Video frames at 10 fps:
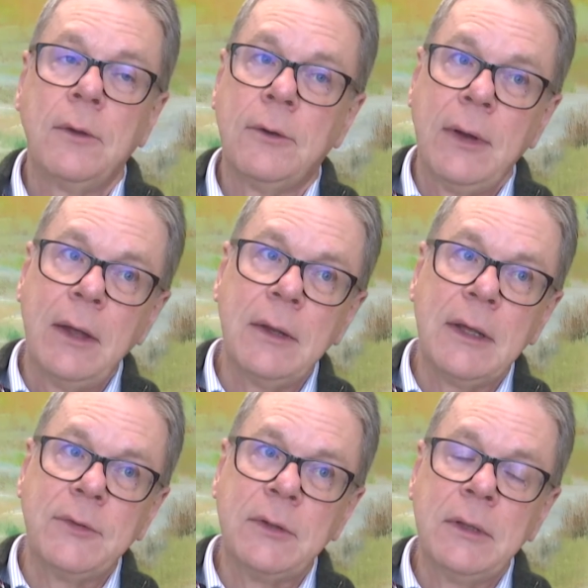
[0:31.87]
The ground
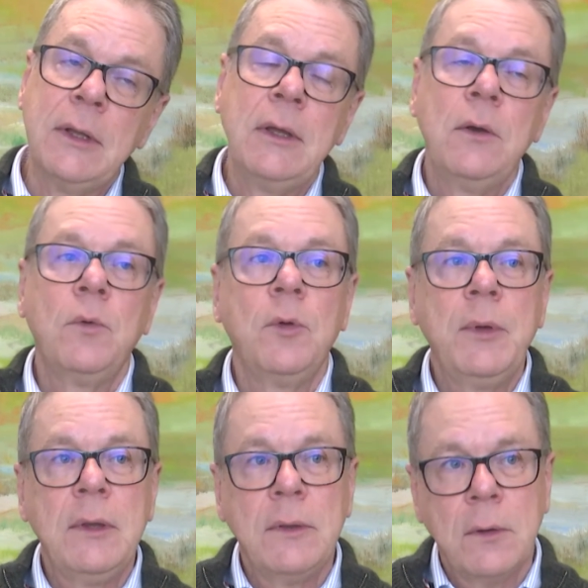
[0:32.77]
level will
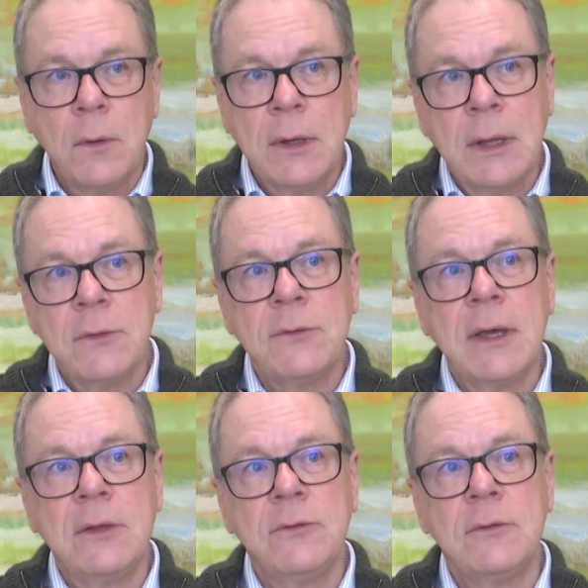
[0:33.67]
be the Oregon Health
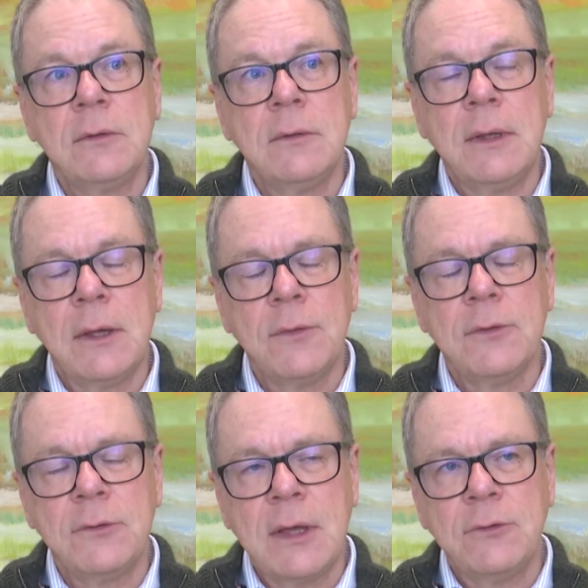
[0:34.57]
Science Health
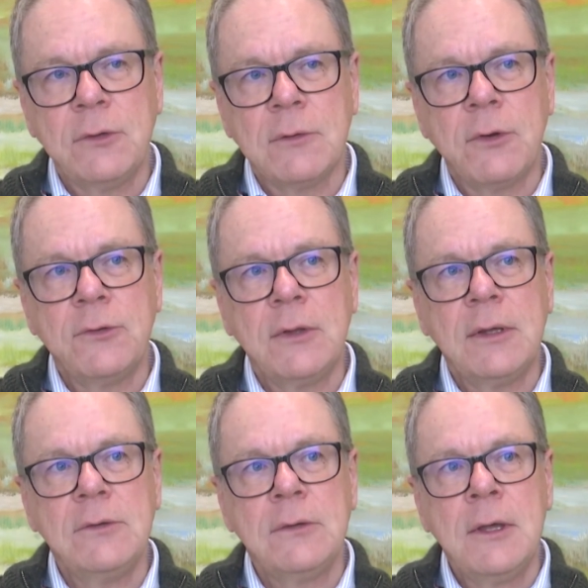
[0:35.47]
and Science
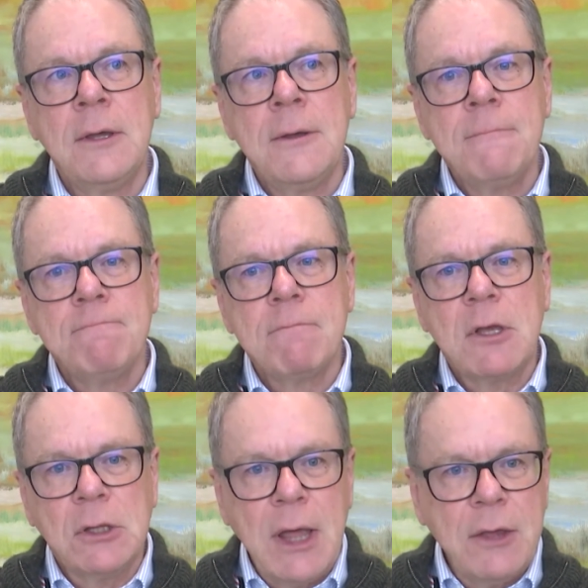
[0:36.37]
University's
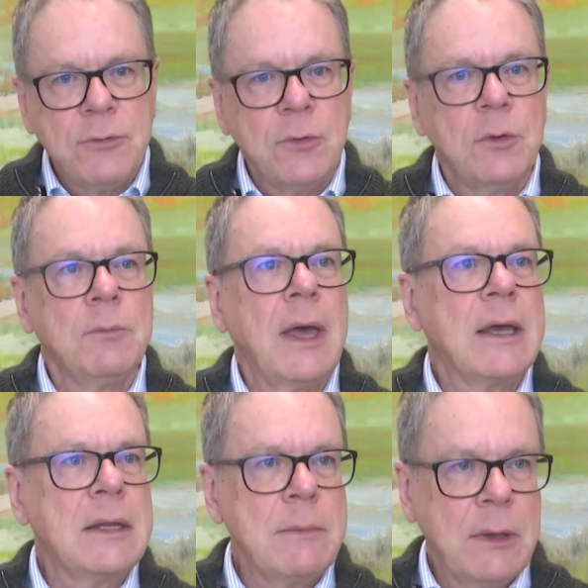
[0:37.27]
classroom
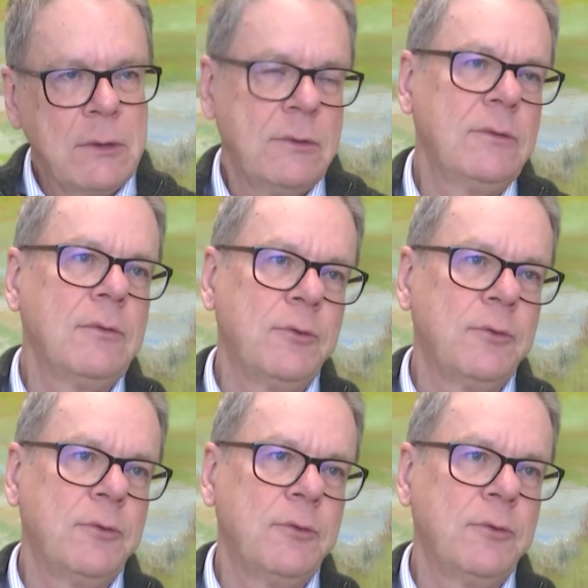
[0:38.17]
academics